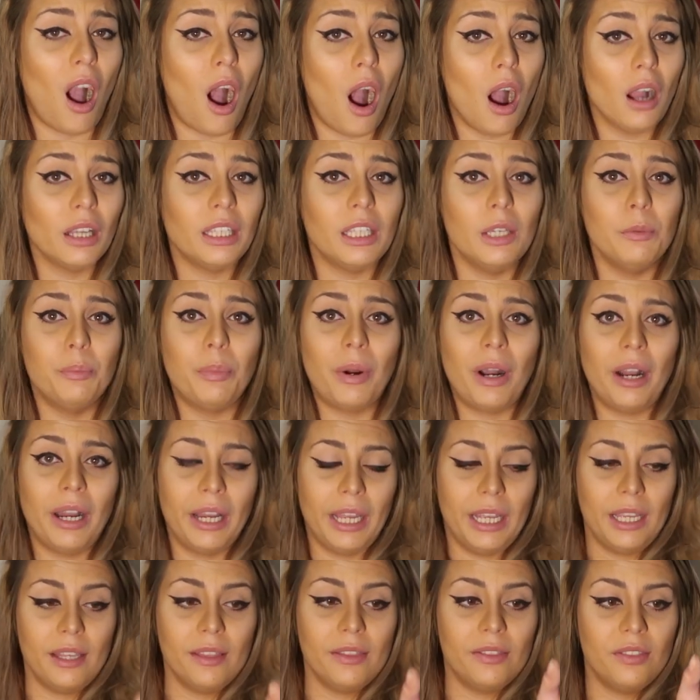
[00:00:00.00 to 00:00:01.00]

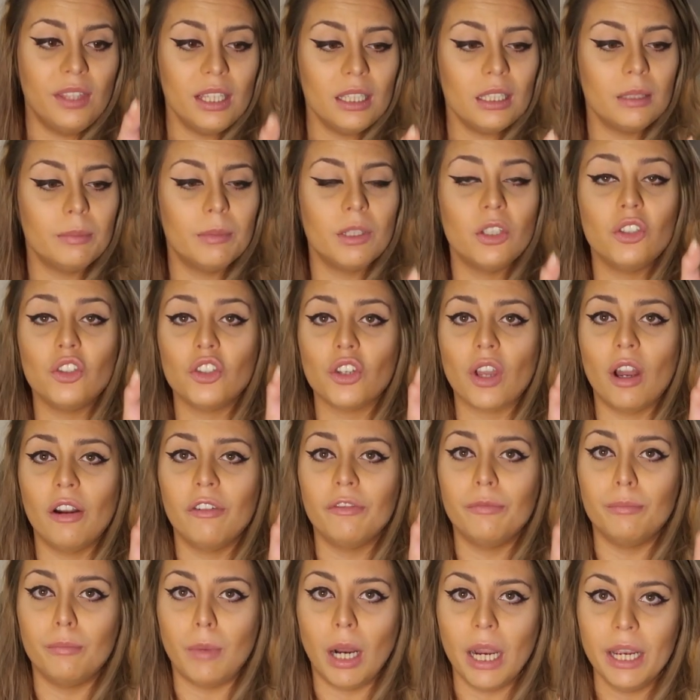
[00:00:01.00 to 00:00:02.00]
occupying this much
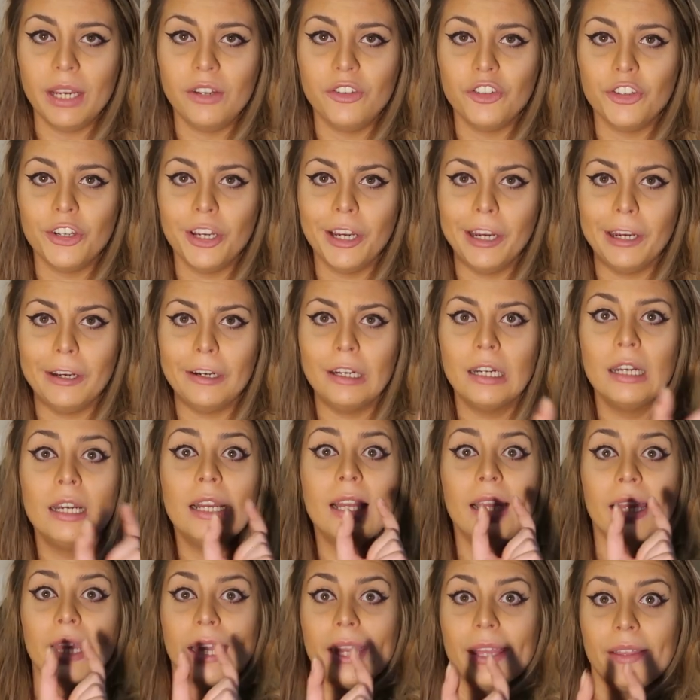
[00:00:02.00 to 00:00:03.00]
of my chair
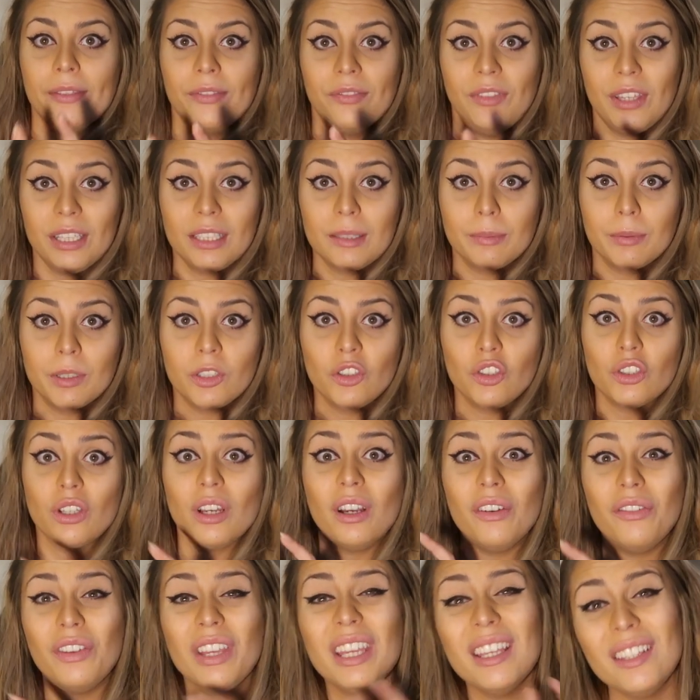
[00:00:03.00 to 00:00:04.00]
and this much
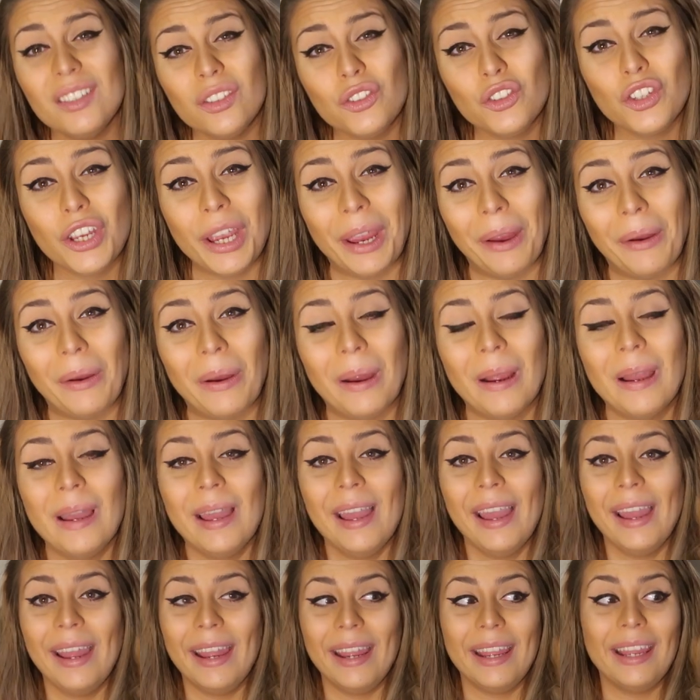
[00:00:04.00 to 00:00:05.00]
of his chair.
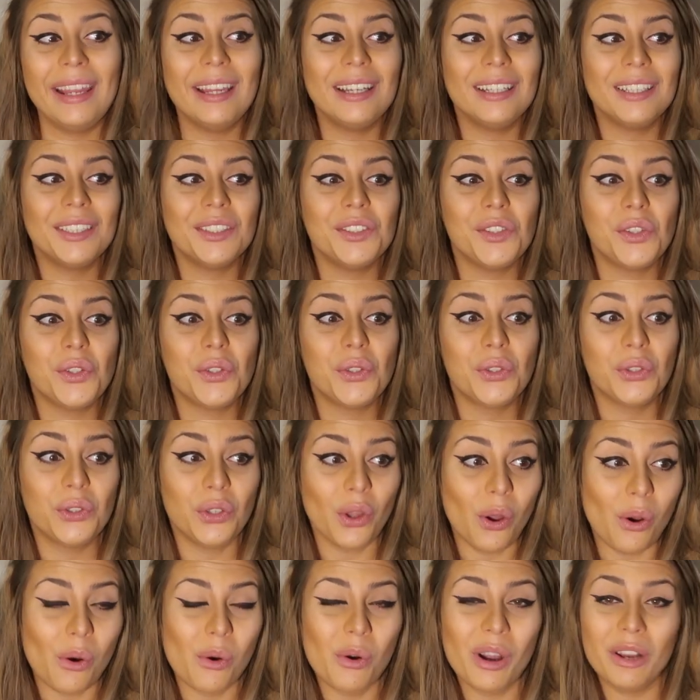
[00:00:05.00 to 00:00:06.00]
And
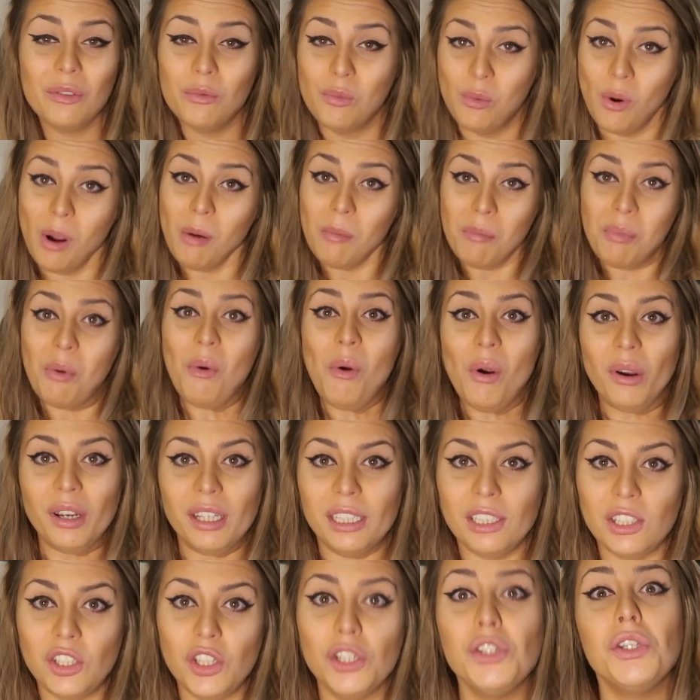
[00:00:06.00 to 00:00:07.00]
so at one
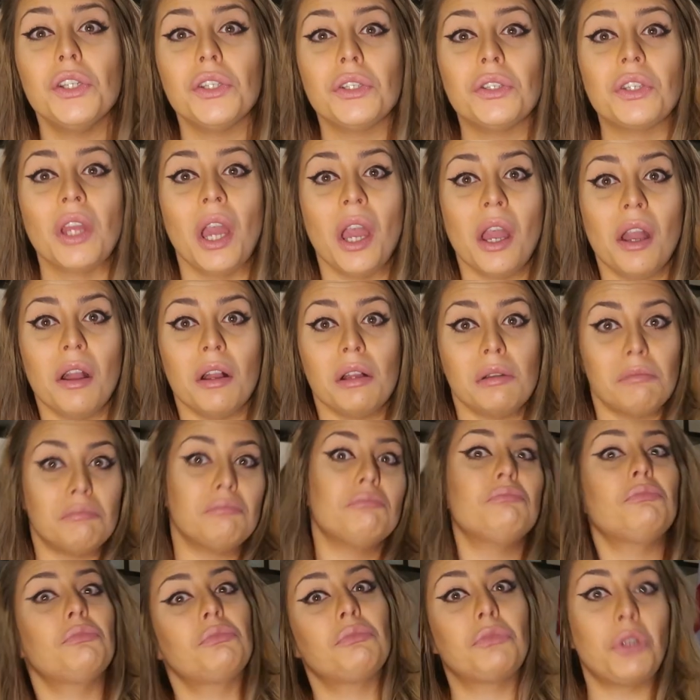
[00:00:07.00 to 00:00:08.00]
point she just
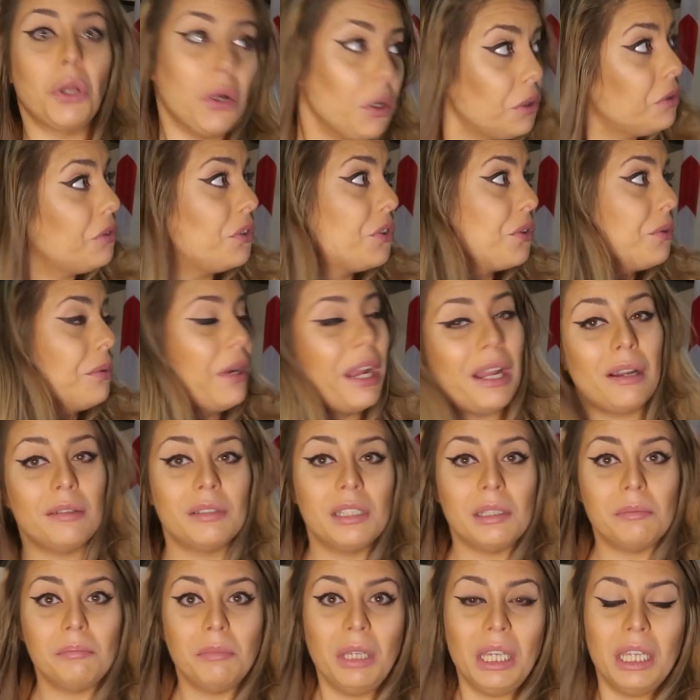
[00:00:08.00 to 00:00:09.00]
turns
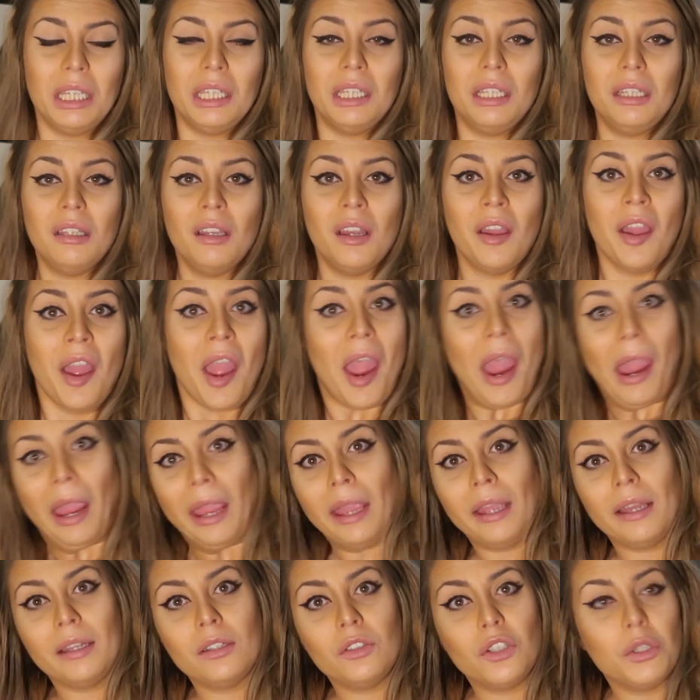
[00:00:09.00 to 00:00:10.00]
around at me
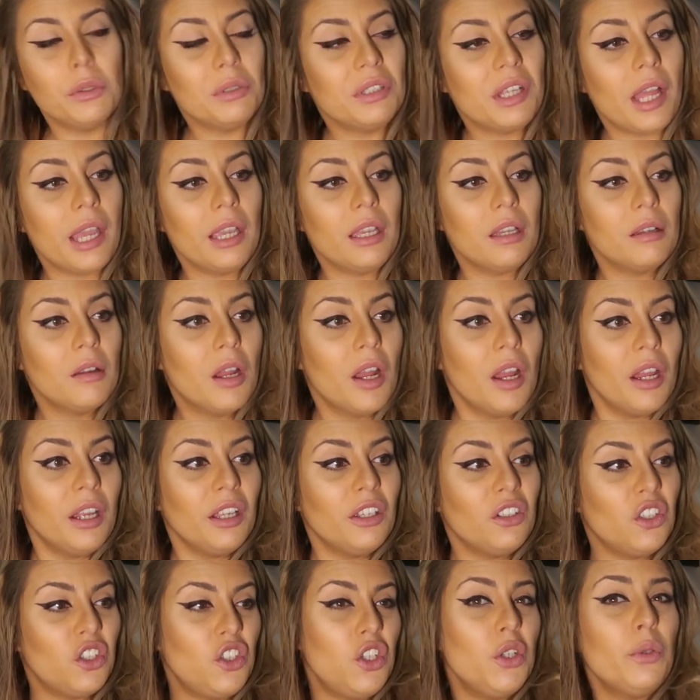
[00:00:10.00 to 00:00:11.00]
and she was like,
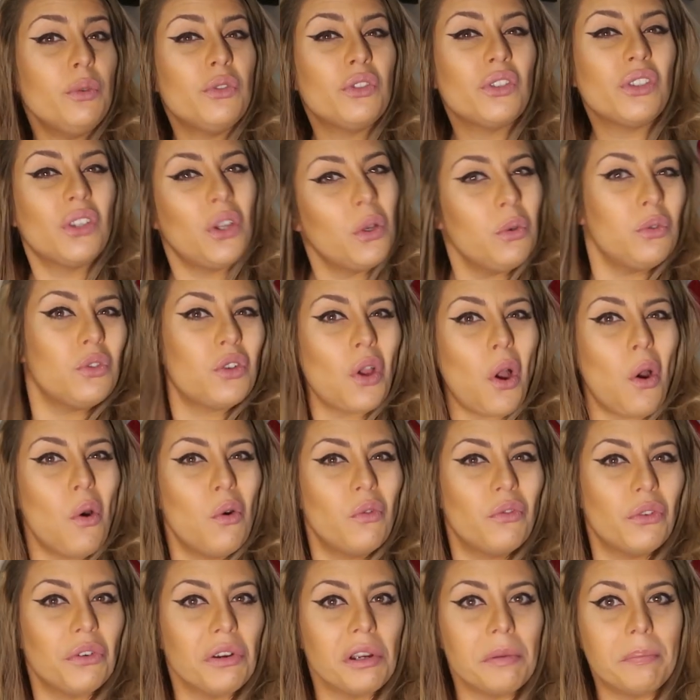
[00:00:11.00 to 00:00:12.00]
could you scooch
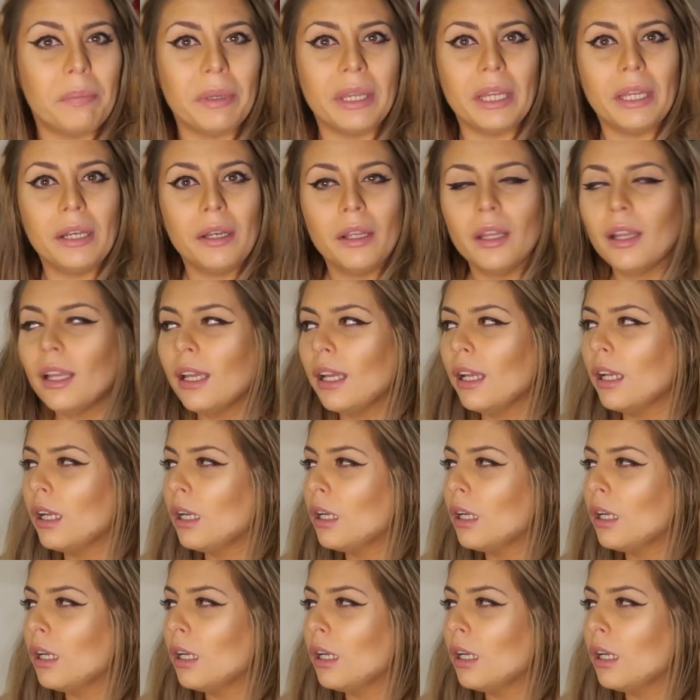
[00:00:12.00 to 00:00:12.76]
over a bit?